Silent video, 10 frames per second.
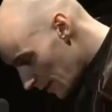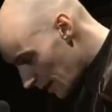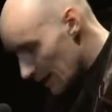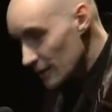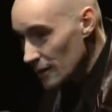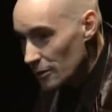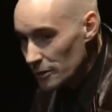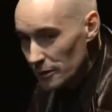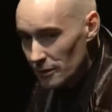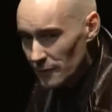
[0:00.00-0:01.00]
And I didn't
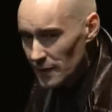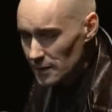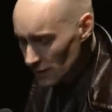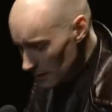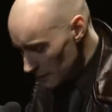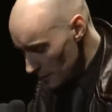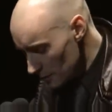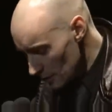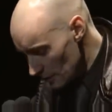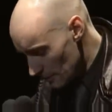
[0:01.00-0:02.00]
go to university, I left
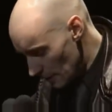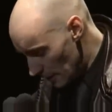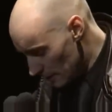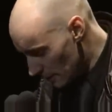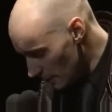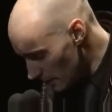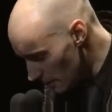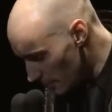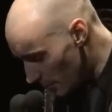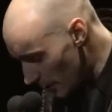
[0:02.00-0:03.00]
school at
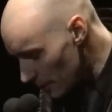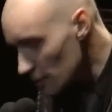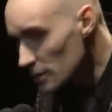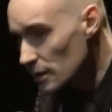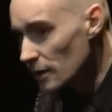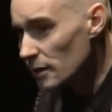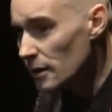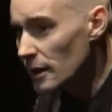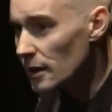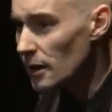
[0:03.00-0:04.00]
18, but
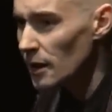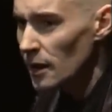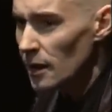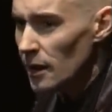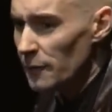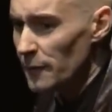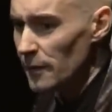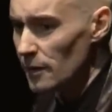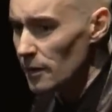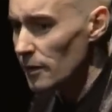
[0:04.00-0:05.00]
suddenly I
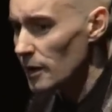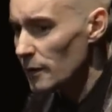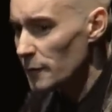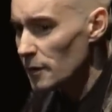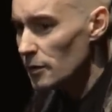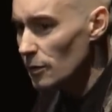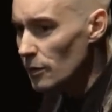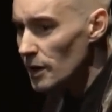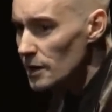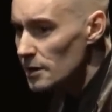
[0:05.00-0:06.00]
found out that if you
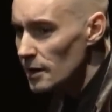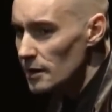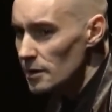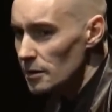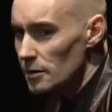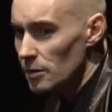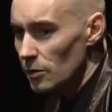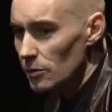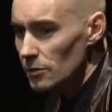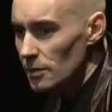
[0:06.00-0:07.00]
do these things that you're
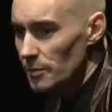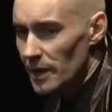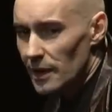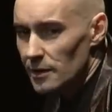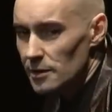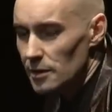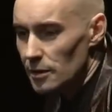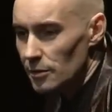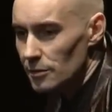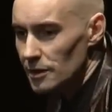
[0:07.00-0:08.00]
told by
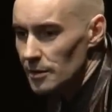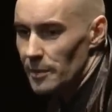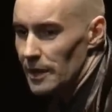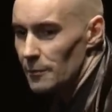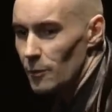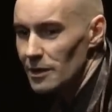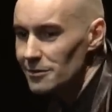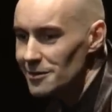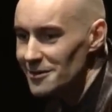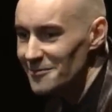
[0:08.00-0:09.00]
Aleister Crowley, by
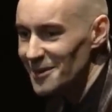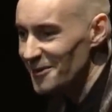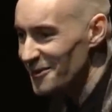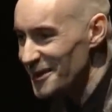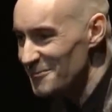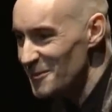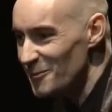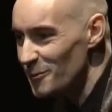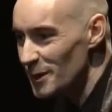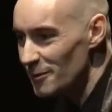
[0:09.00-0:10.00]
Wilson, by all these
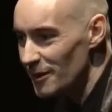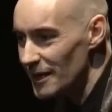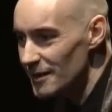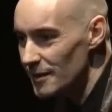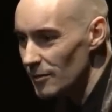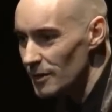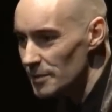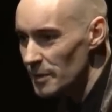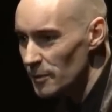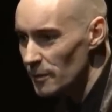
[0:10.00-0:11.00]
people we read and all
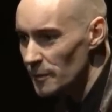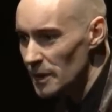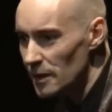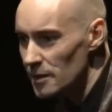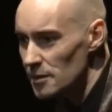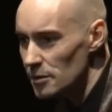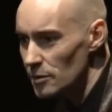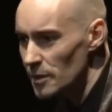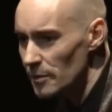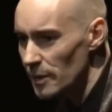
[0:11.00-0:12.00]
these people we've been
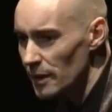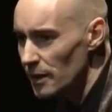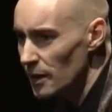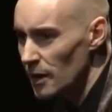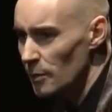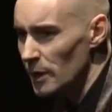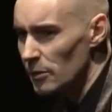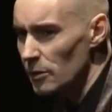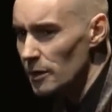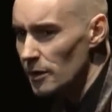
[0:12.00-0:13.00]
consuming, but we
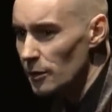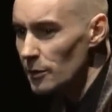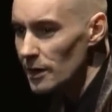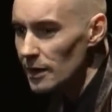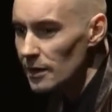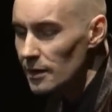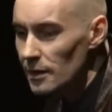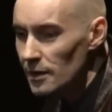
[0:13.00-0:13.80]
don't do it,